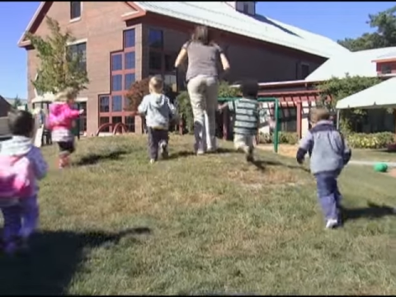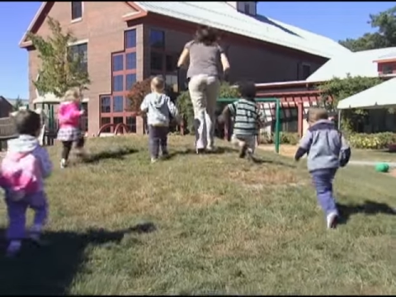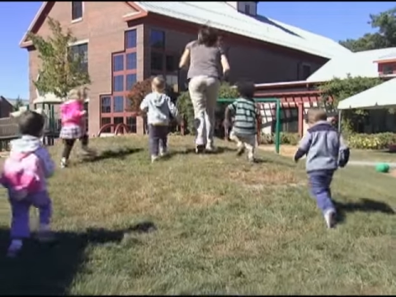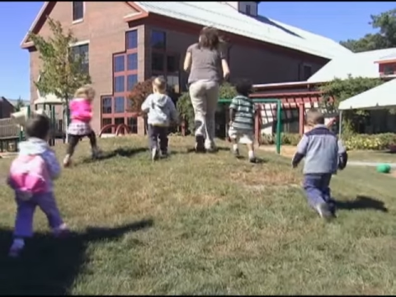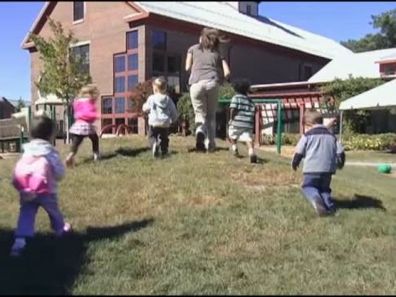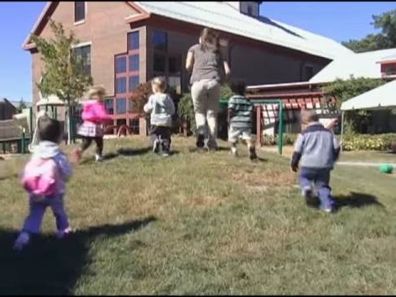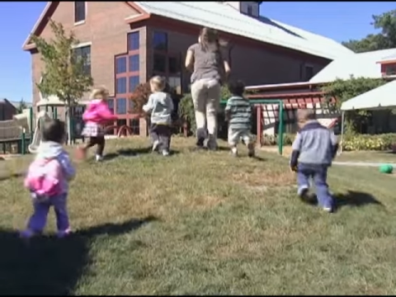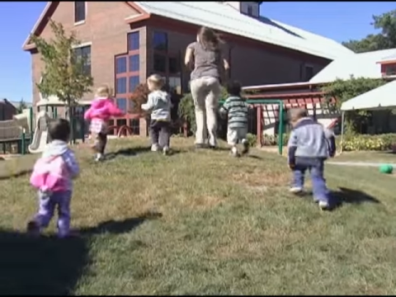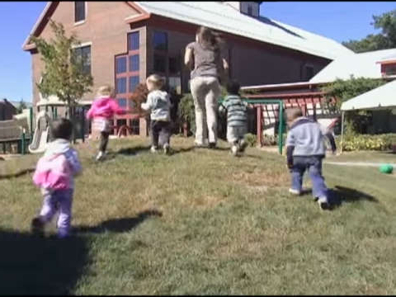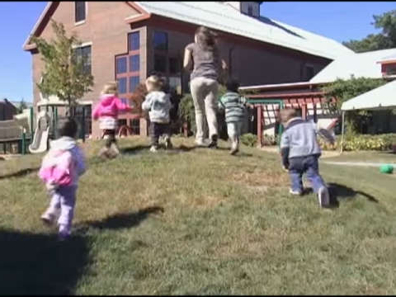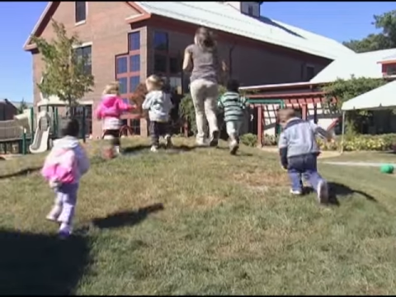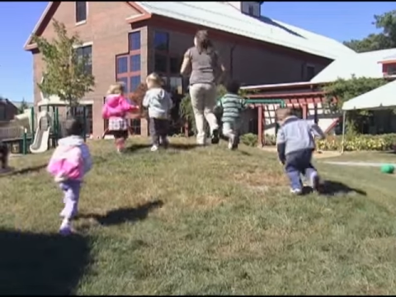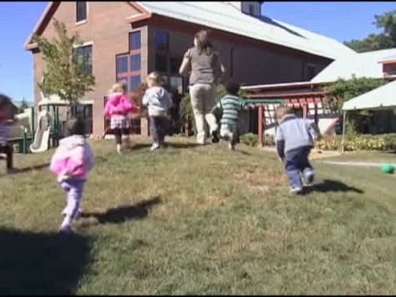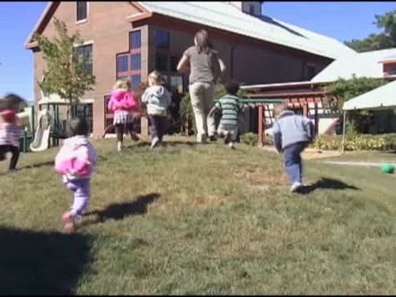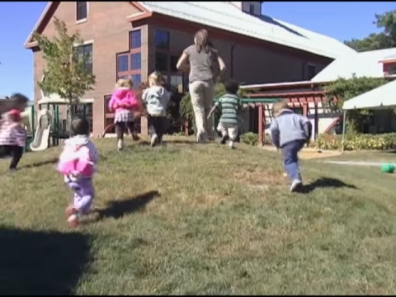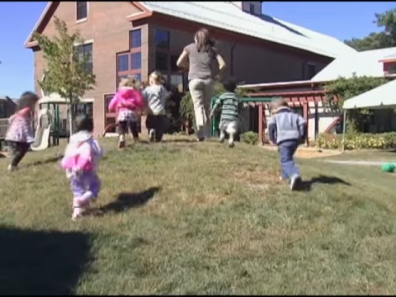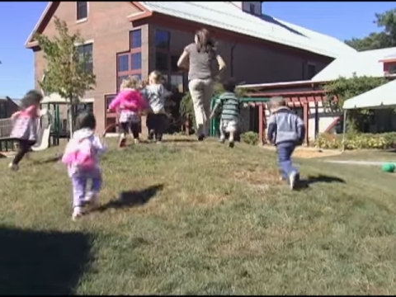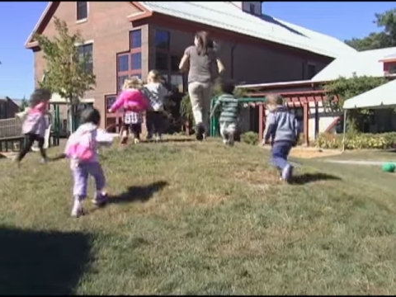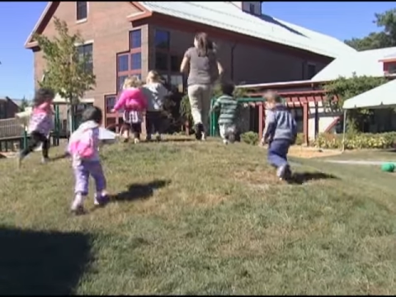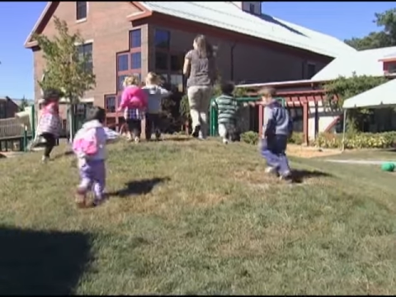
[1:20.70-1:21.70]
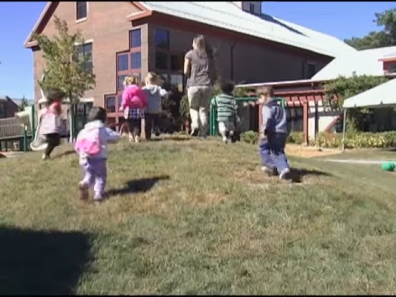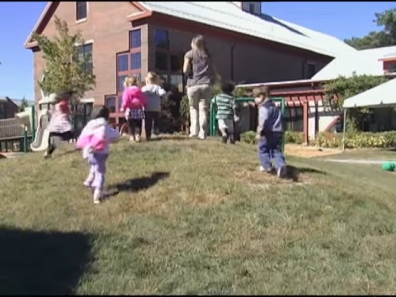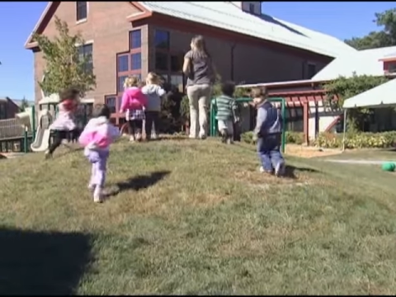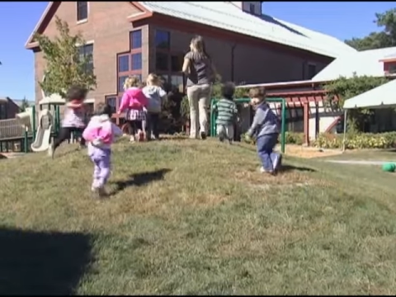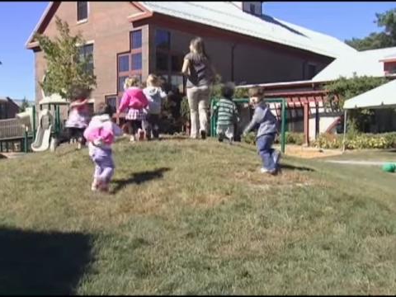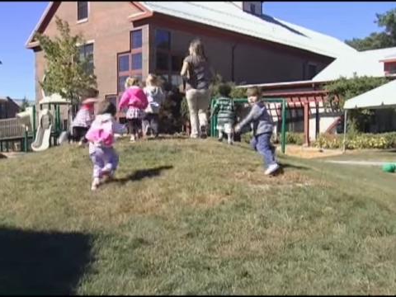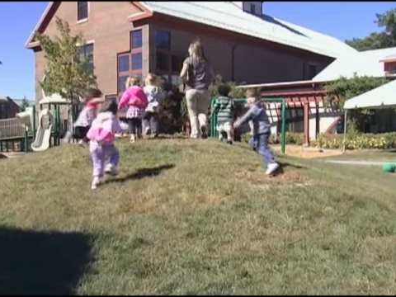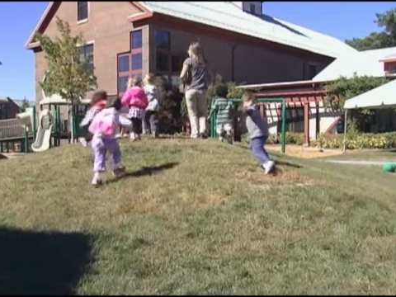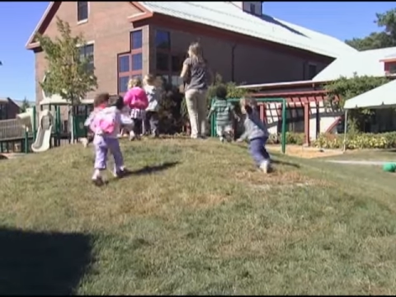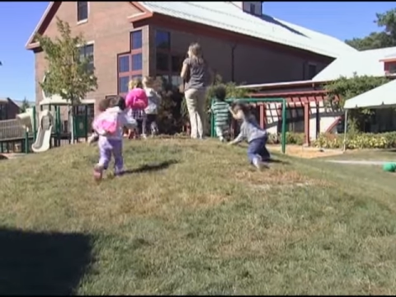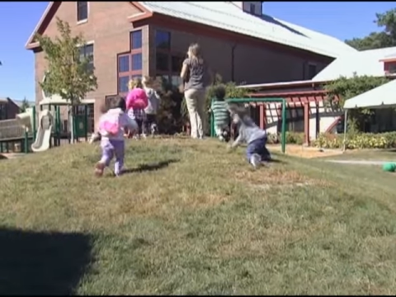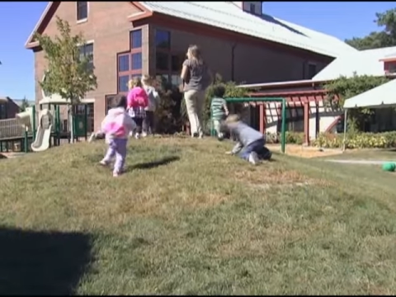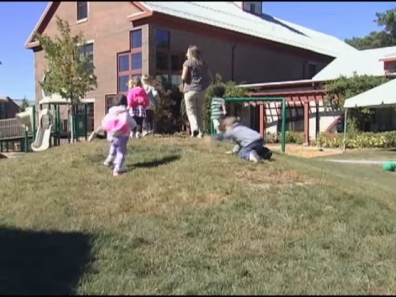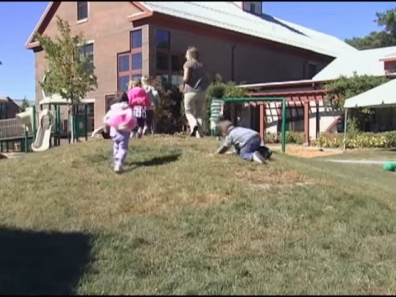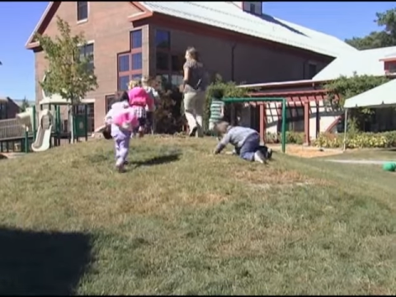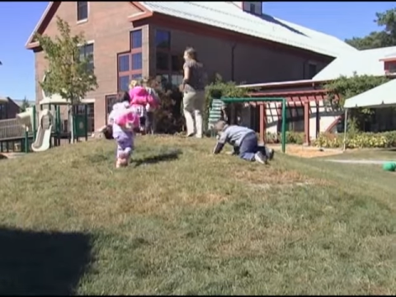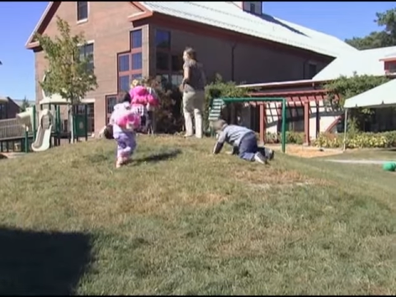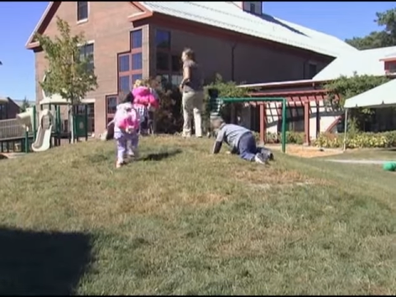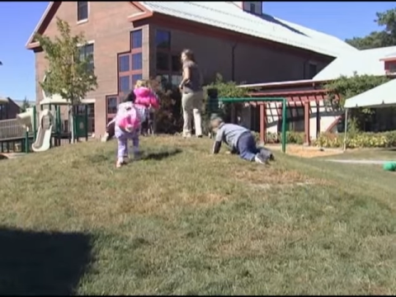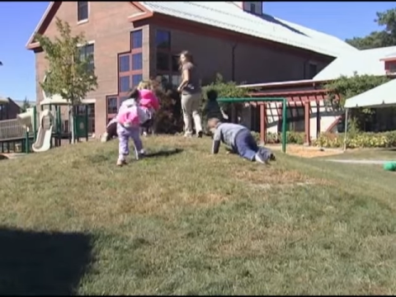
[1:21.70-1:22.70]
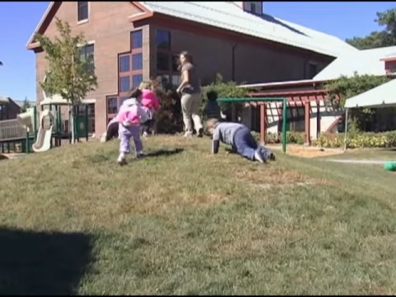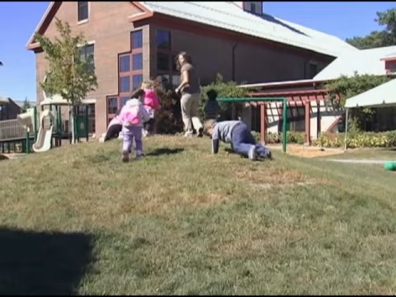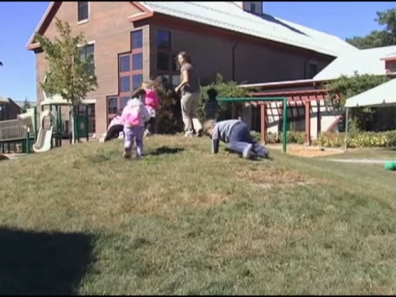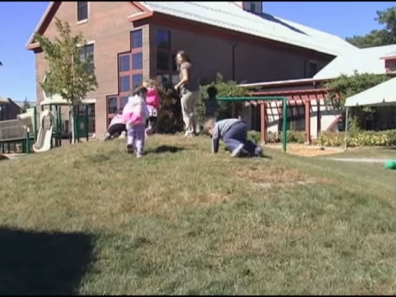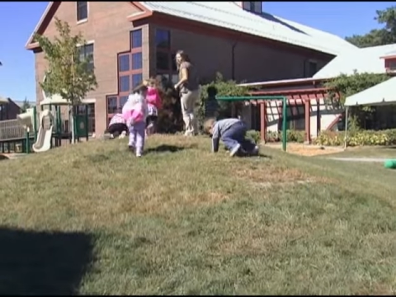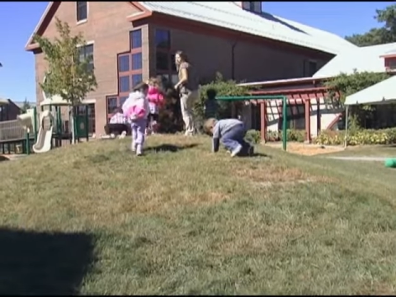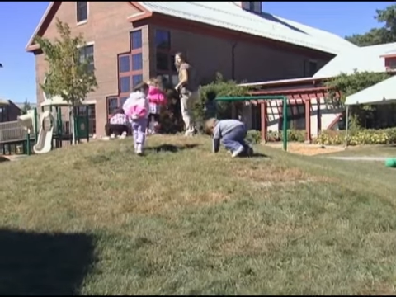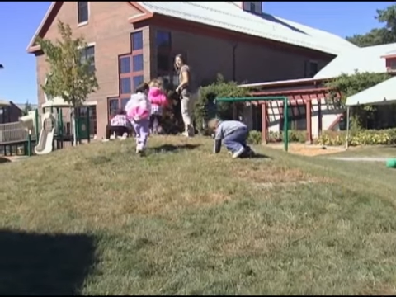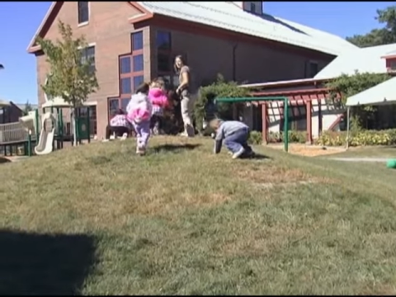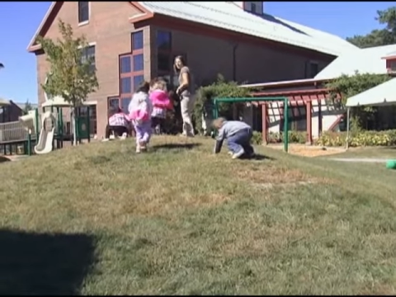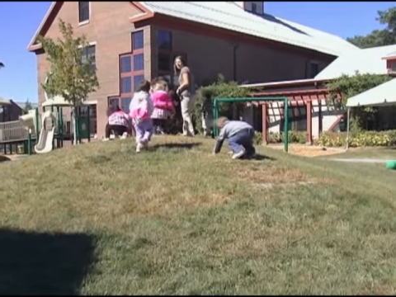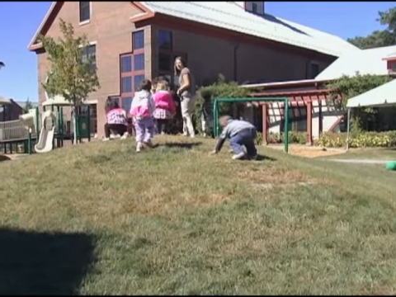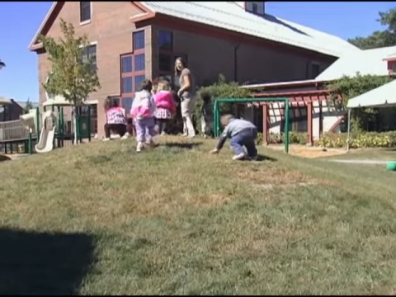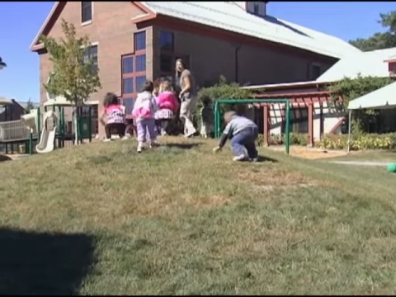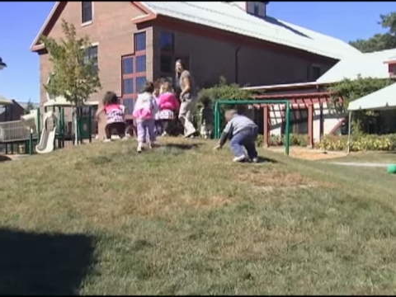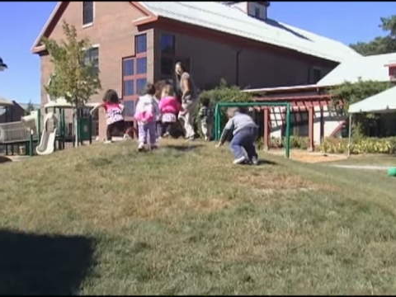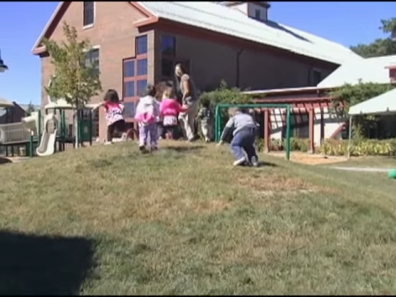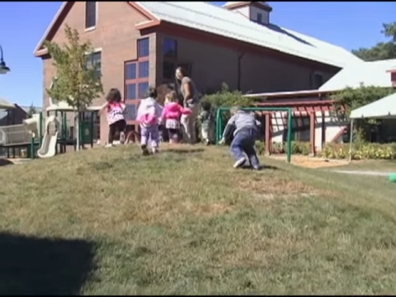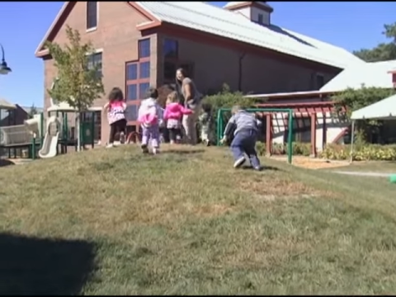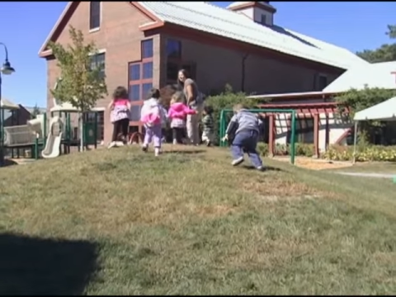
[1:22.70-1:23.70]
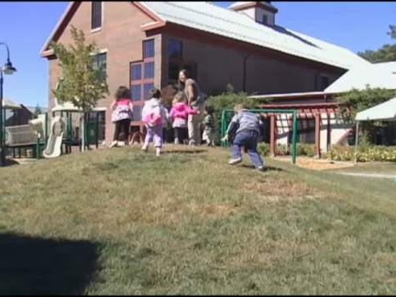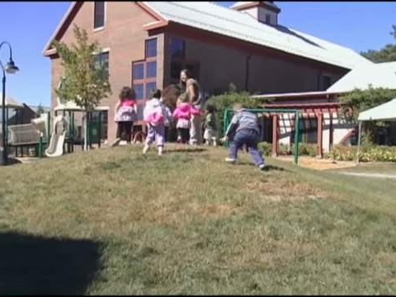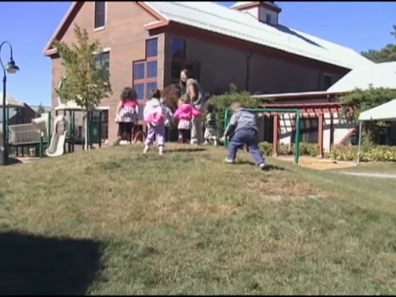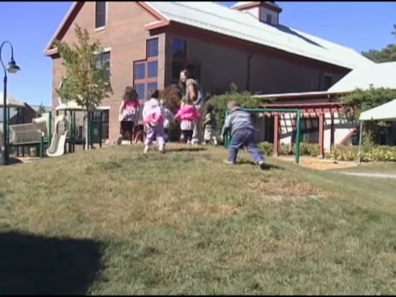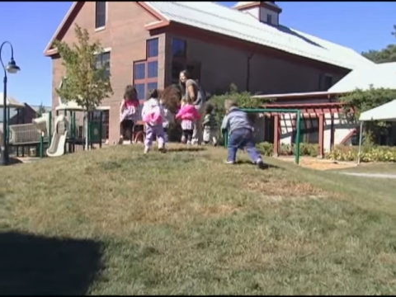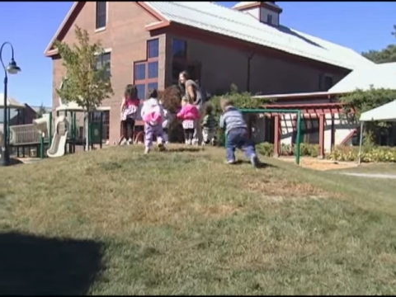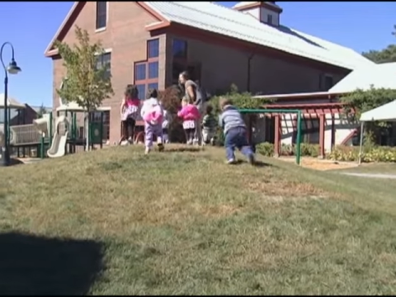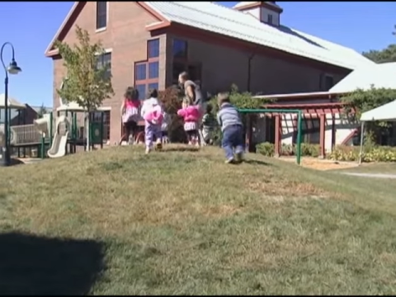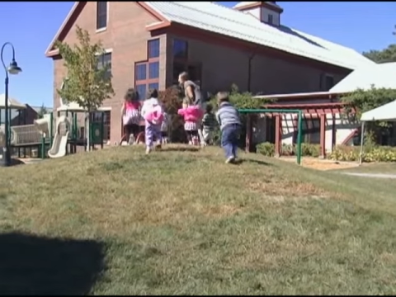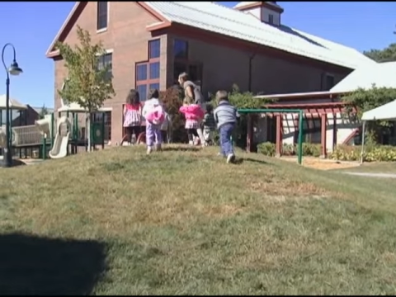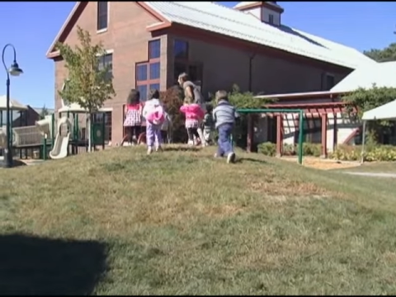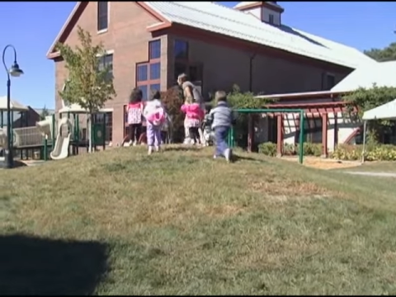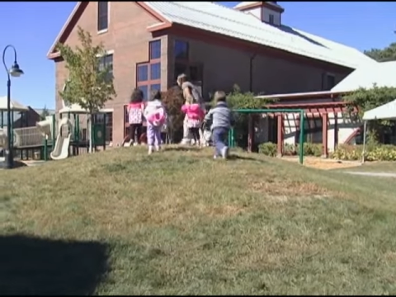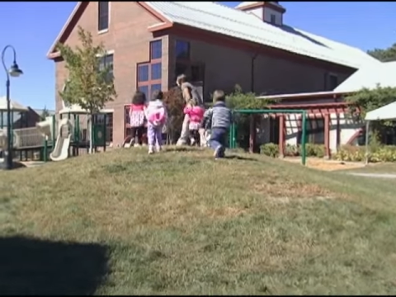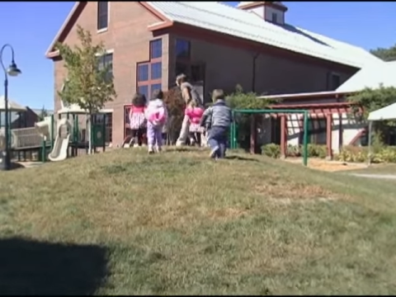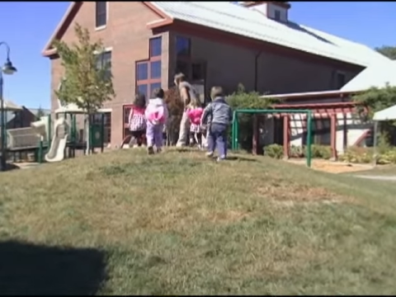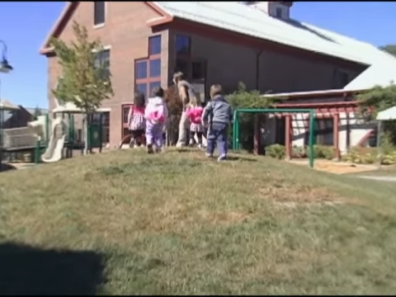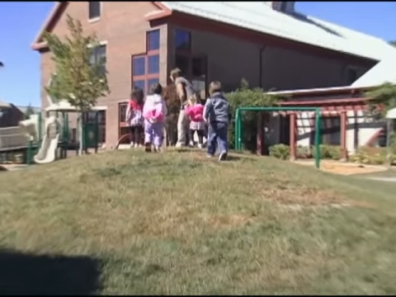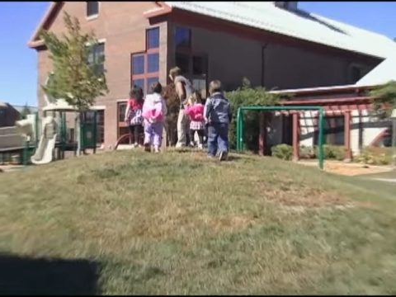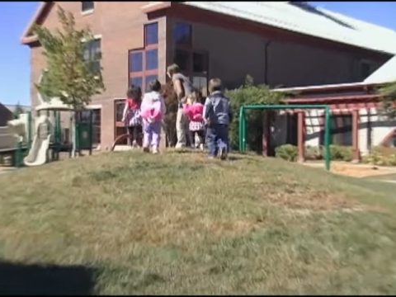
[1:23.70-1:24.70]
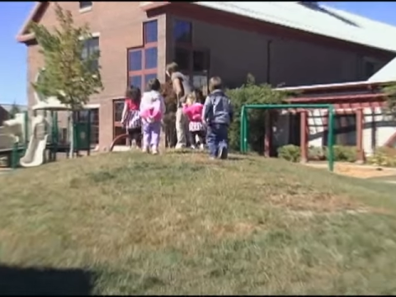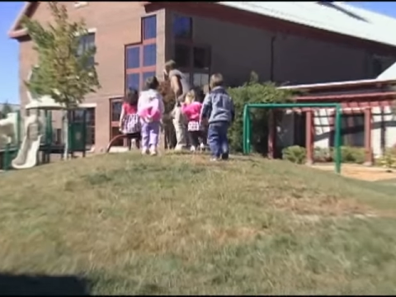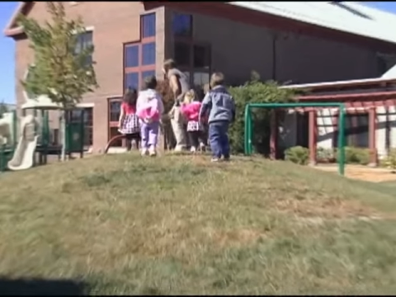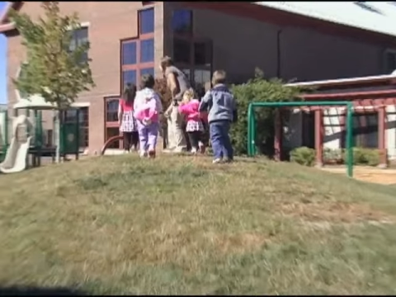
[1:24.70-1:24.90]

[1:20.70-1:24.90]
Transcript: Nobody's mouth can be seen.